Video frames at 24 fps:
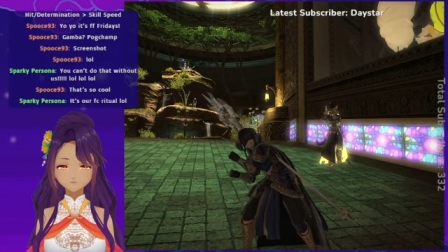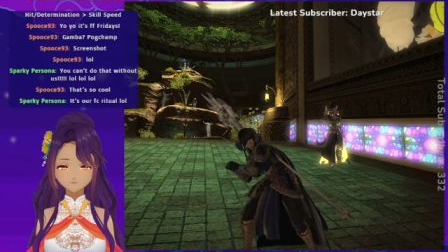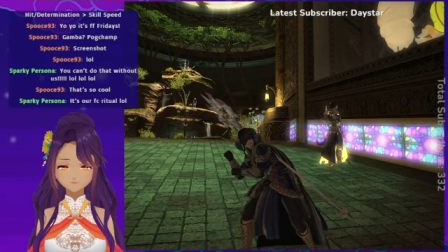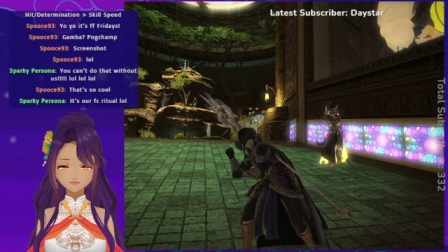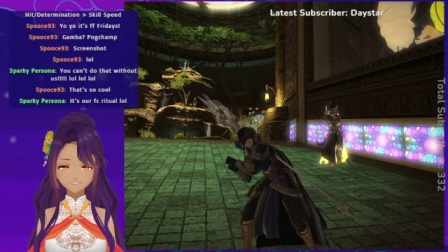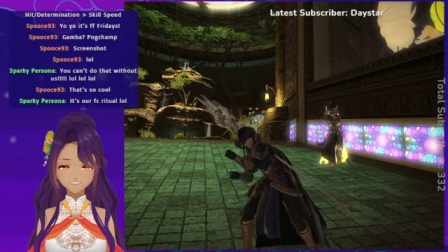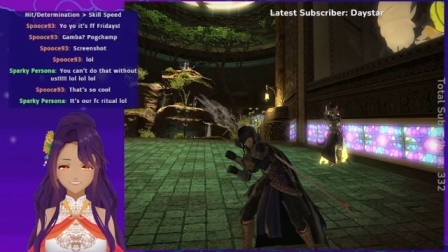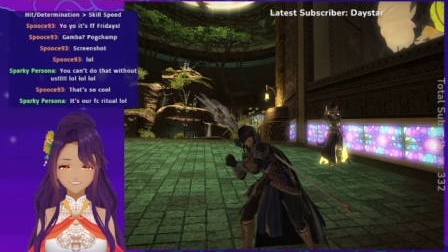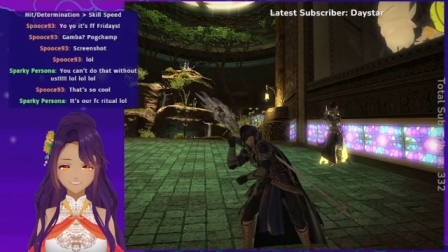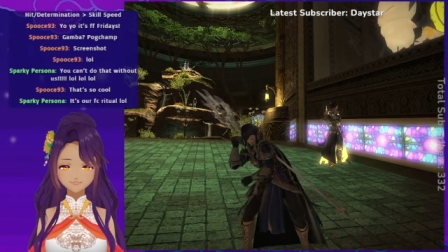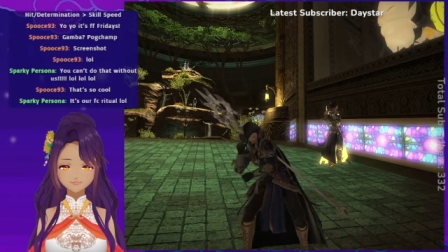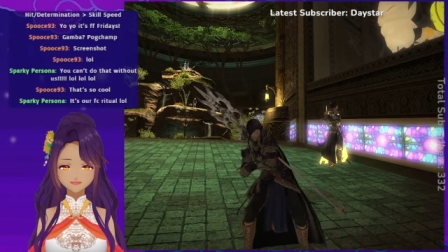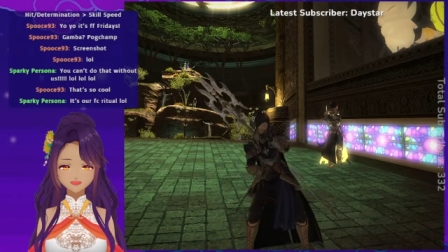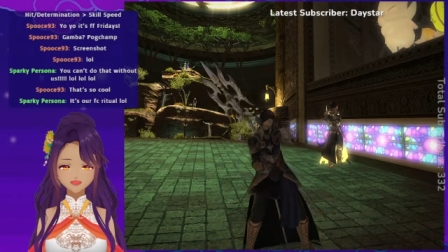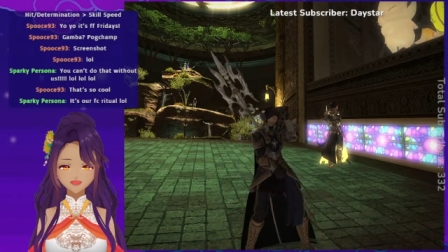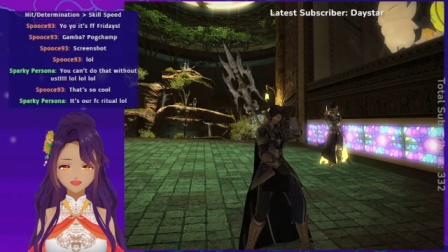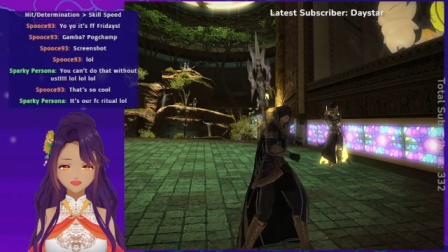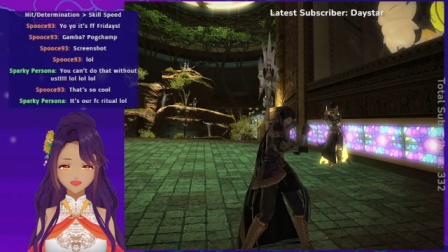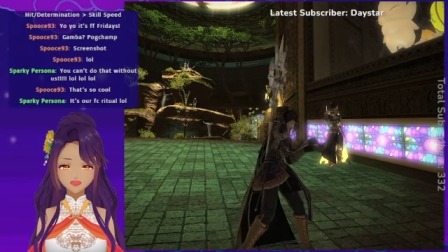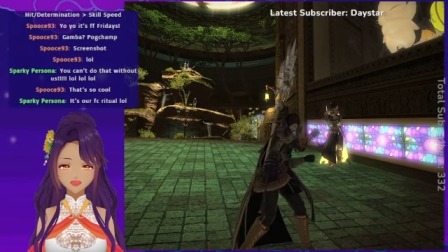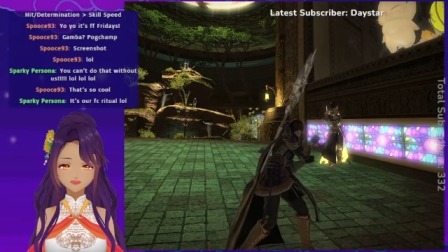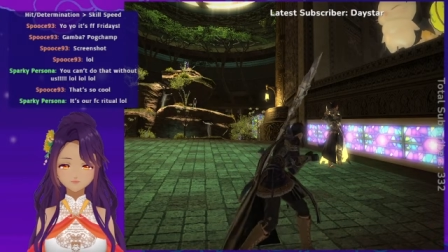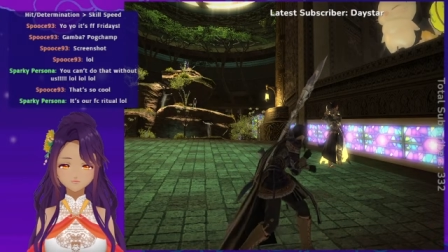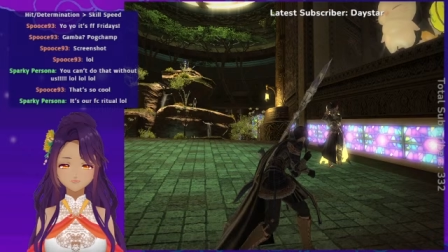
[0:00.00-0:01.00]
they pop
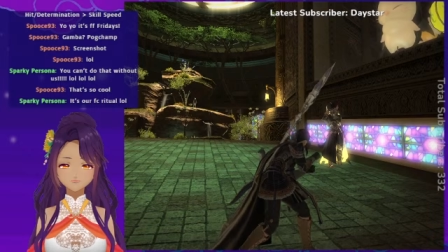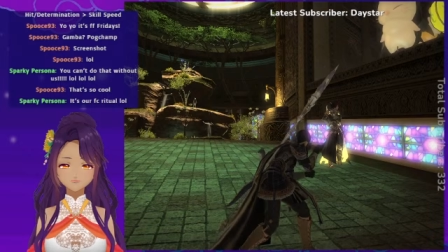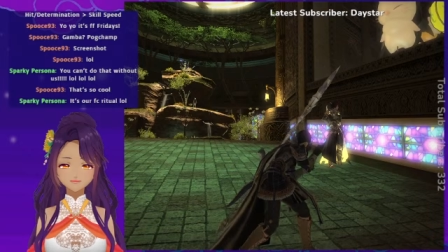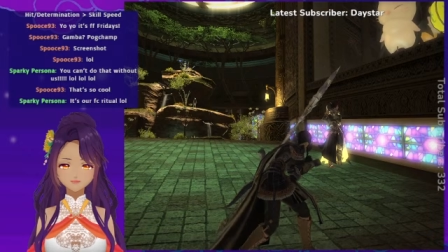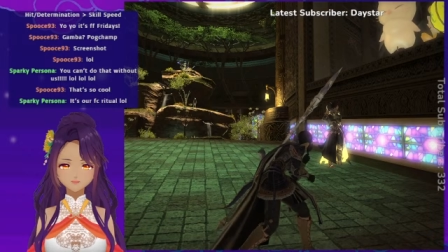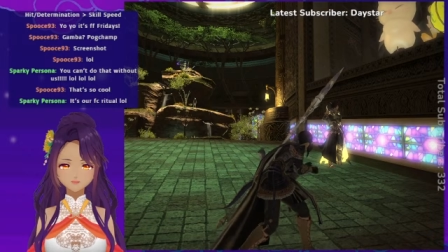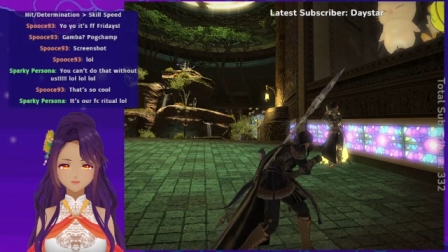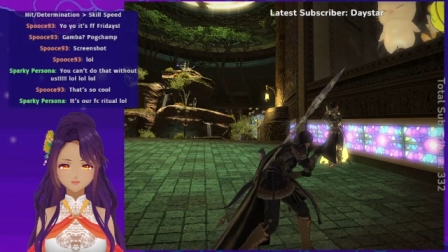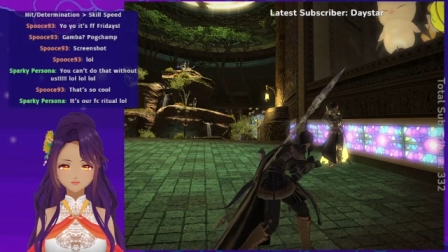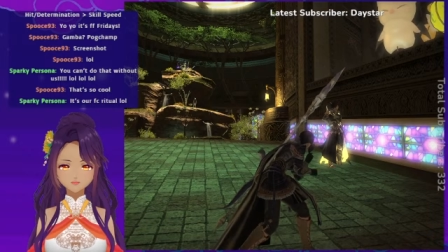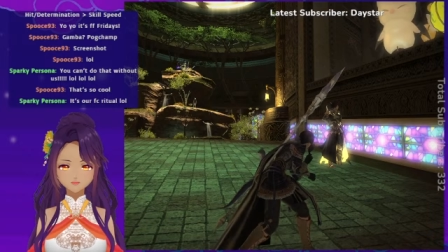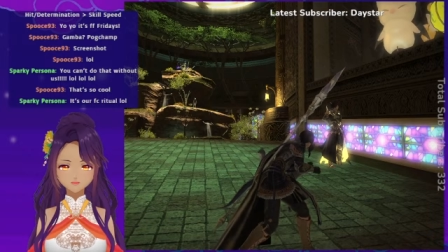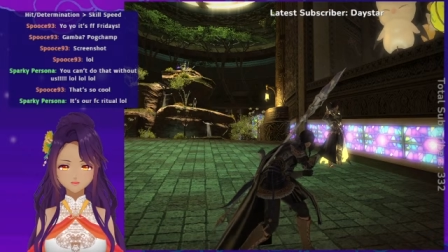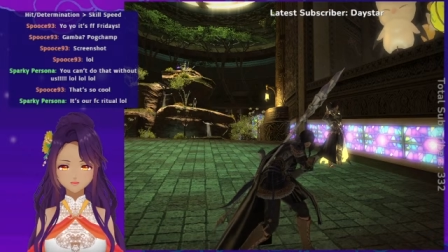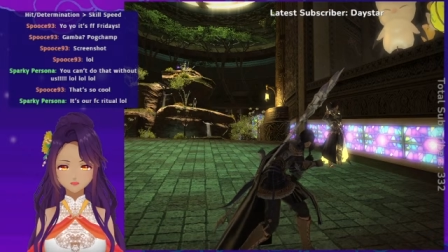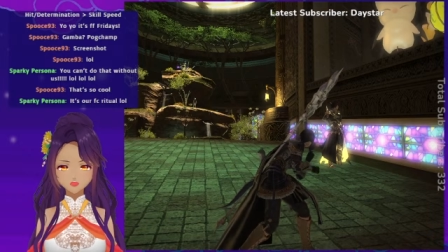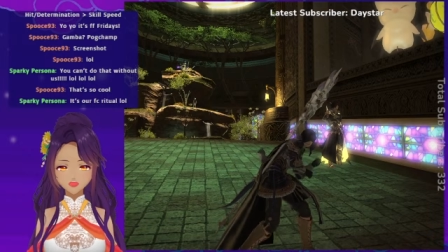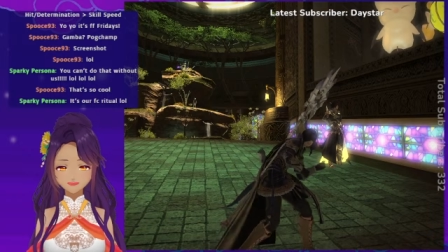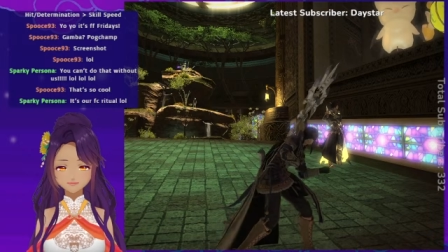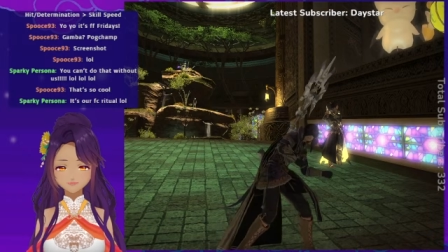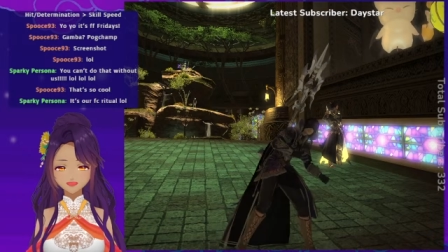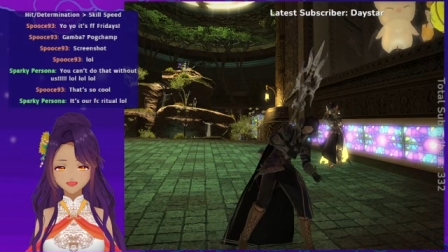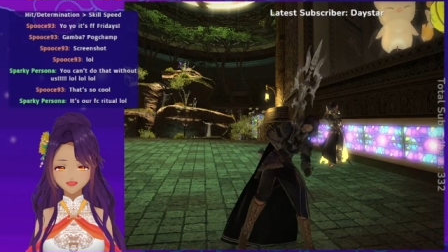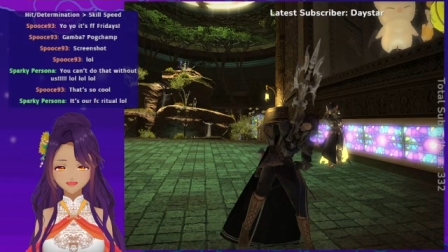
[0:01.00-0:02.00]
off the
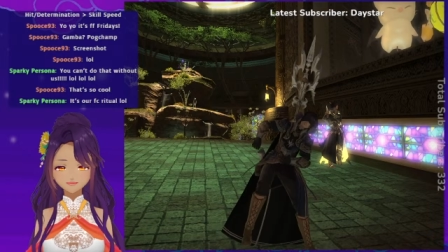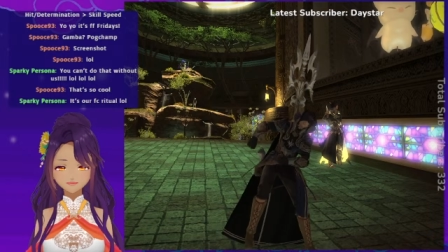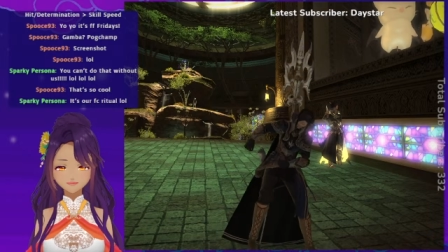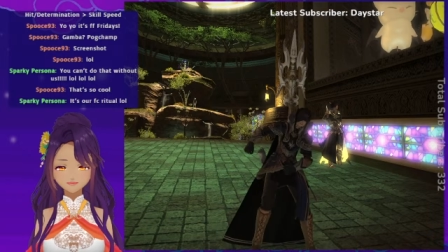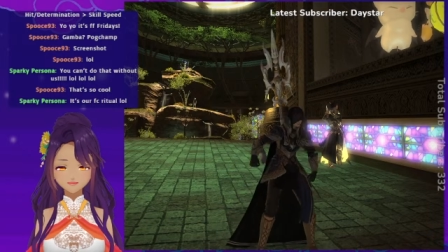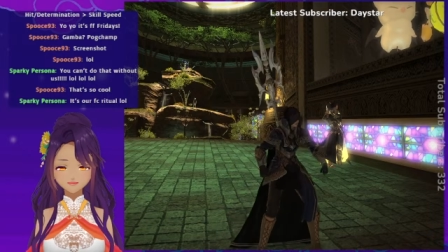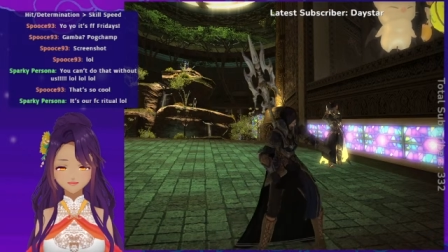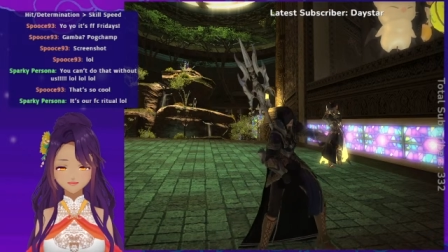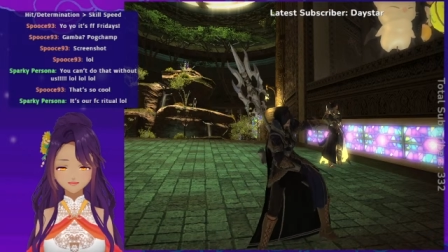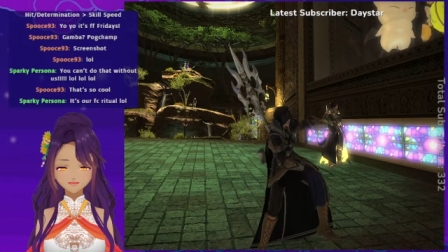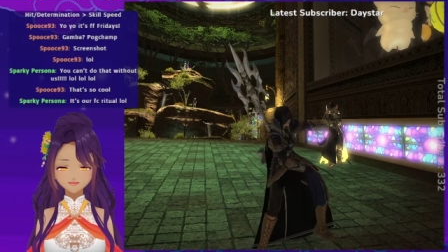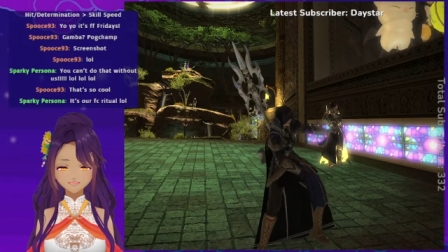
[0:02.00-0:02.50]
lottery,